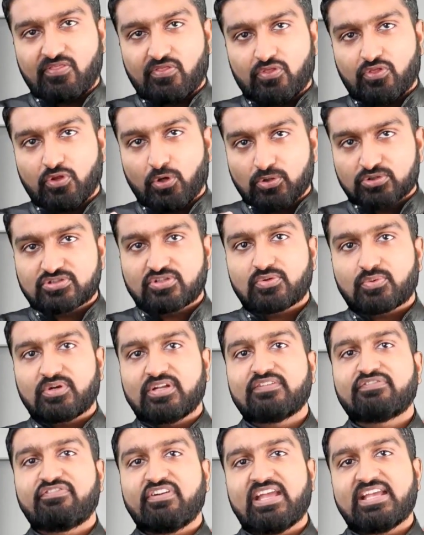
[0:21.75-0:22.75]
those
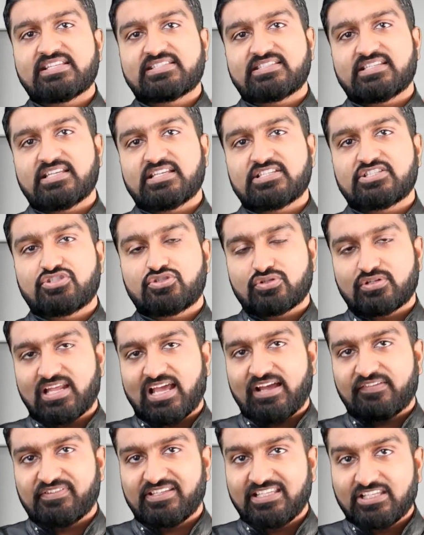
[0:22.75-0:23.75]
three phases should
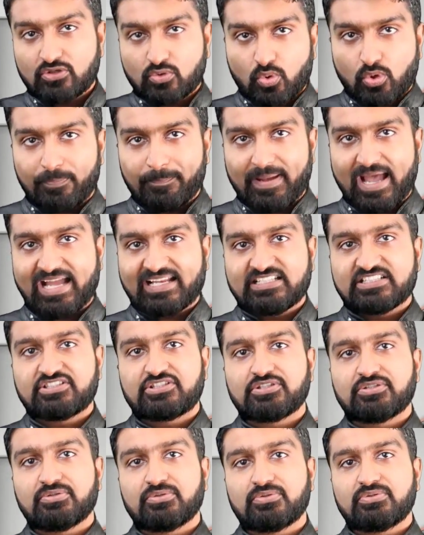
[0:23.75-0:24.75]
have equal
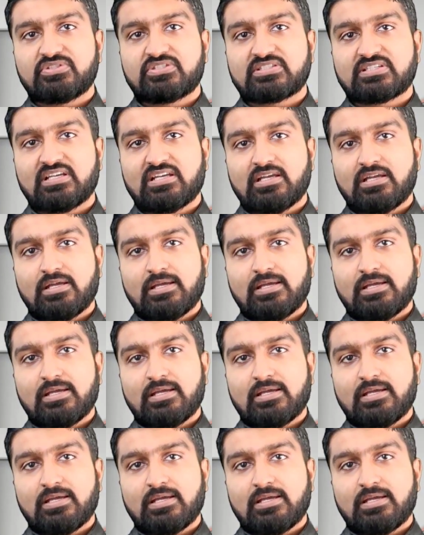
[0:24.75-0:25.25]
magnitudes,